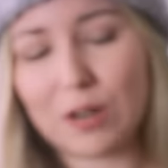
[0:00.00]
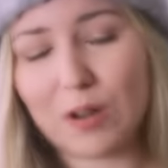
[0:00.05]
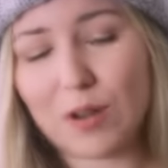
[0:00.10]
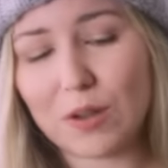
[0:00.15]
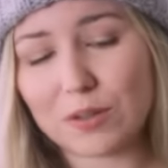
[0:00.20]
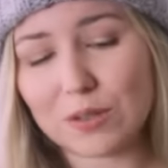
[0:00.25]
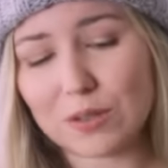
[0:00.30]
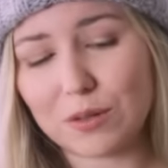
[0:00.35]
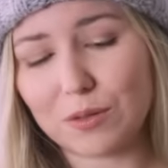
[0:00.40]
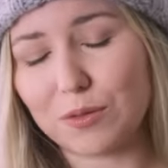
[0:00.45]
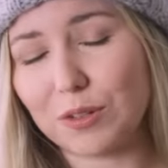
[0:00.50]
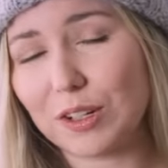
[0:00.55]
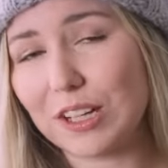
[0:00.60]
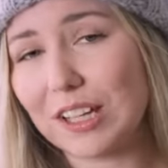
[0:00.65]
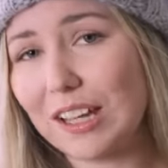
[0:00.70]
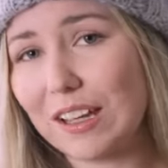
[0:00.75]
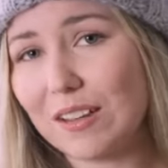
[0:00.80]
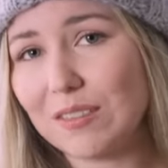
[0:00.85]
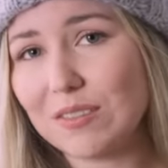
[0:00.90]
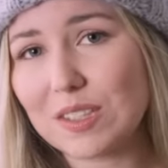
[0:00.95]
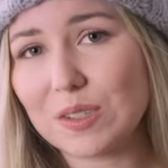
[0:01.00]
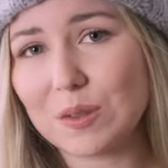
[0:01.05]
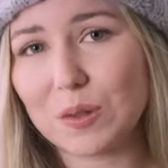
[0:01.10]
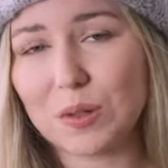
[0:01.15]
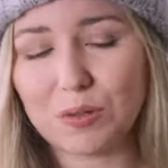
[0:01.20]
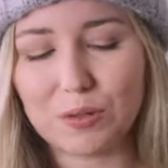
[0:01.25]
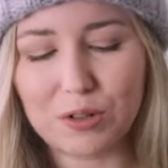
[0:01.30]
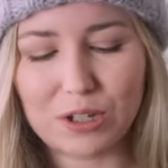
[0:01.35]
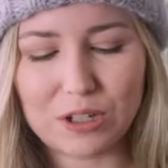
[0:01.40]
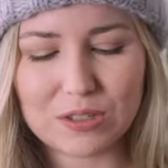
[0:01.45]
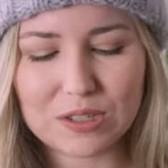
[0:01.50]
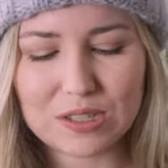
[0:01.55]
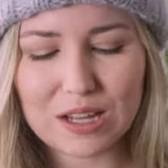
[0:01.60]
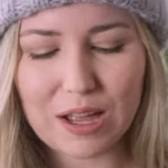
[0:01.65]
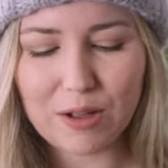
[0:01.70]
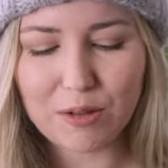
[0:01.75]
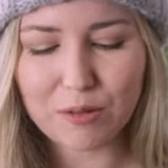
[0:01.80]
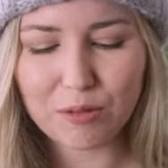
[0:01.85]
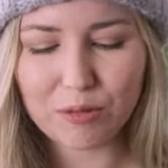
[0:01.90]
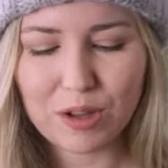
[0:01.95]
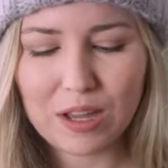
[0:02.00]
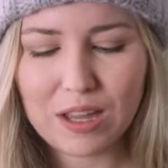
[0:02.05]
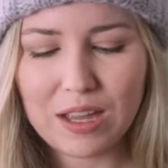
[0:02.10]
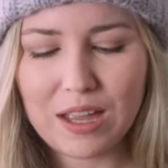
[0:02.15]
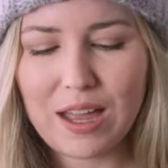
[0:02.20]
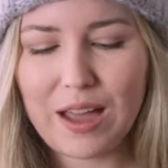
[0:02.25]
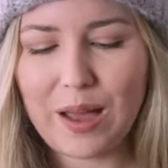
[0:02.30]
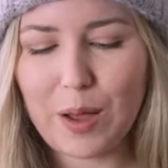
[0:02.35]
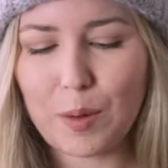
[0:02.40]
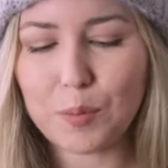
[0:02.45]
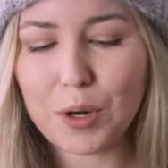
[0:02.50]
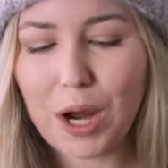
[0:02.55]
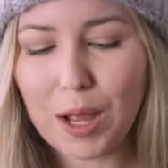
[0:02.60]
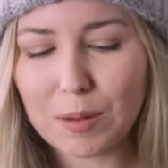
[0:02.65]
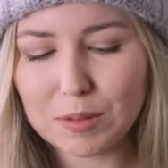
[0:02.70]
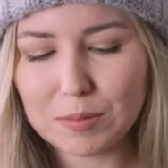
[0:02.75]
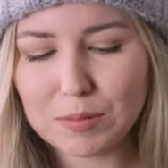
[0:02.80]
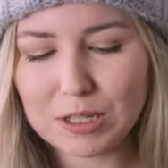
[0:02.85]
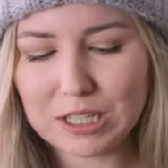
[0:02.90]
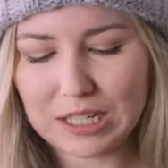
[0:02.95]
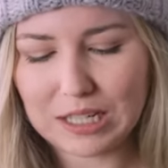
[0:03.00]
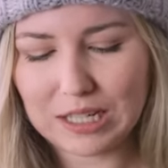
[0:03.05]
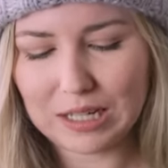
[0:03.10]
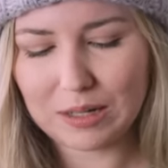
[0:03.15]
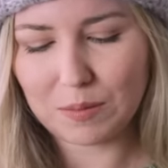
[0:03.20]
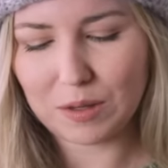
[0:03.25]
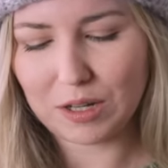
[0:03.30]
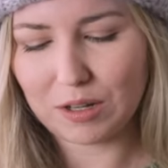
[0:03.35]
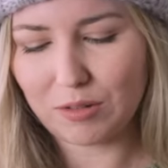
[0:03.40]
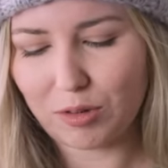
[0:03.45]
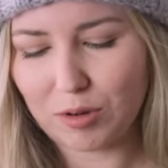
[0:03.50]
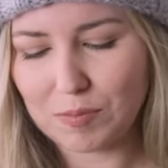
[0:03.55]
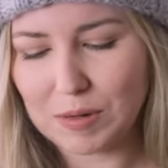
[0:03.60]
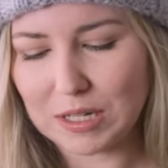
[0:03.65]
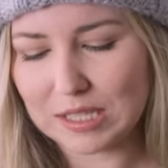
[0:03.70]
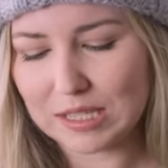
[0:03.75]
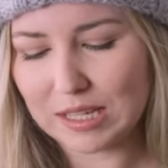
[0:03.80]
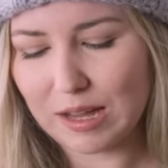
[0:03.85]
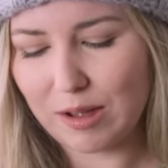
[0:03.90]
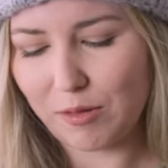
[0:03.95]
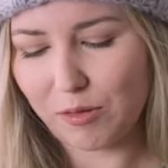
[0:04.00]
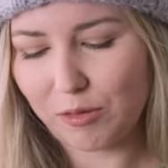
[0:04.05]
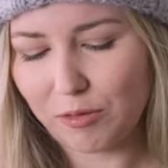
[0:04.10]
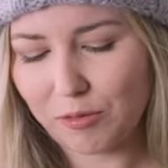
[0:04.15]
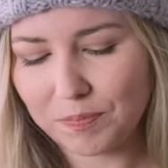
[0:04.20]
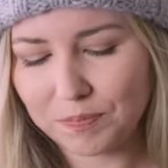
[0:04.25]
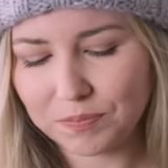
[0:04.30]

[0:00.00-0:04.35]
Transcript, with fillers: also for gifts or for yourself. I'll probably be knitting one for myself.